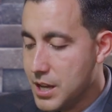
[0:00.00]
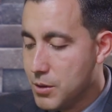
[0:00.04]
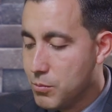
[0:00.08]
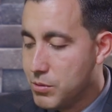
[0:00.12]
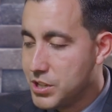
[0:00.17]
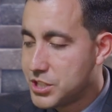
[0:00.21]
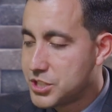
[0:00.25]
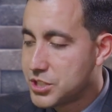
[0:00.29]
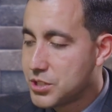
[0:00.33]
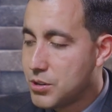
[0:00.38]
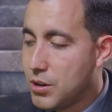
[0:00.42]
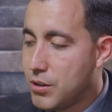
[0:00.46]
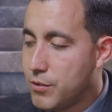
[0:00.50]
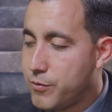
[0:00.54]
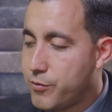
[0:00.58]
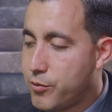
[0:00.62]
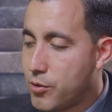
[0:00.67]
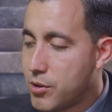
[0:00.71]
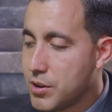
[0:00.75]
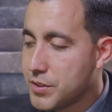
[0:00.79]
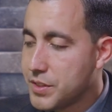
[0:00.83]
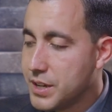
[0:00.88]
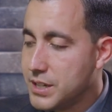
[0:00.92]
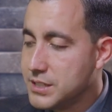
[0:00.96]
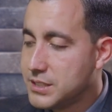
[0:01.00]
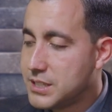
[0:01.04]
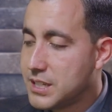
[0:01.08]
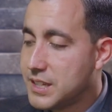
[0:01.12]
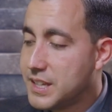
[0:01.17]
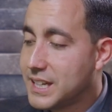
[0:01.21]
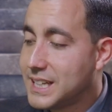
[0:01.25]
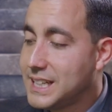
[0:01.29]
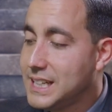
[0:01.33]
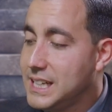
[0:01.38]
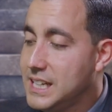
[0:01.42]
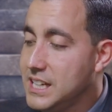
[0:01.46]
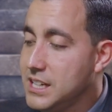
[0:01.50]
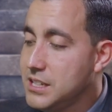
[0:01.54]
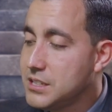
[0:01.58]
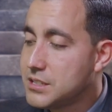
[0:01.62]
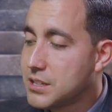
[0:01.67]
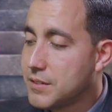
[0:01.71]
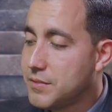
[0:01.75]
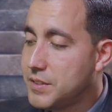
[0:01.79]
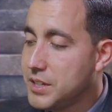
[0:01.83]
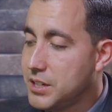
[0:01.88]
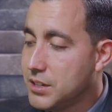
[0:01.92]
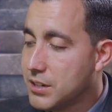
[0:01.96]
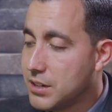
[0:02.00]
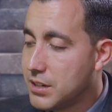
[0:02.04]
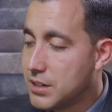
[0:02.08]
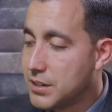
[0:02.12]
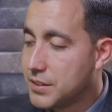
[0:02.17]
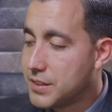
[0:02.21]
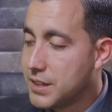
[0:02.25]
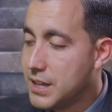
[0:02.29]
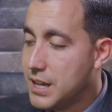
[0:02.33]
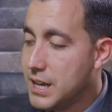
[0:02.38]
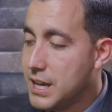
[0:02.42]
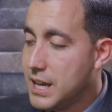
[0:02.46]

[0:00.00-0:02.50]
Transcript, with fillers: which go forth unto the kings of the earth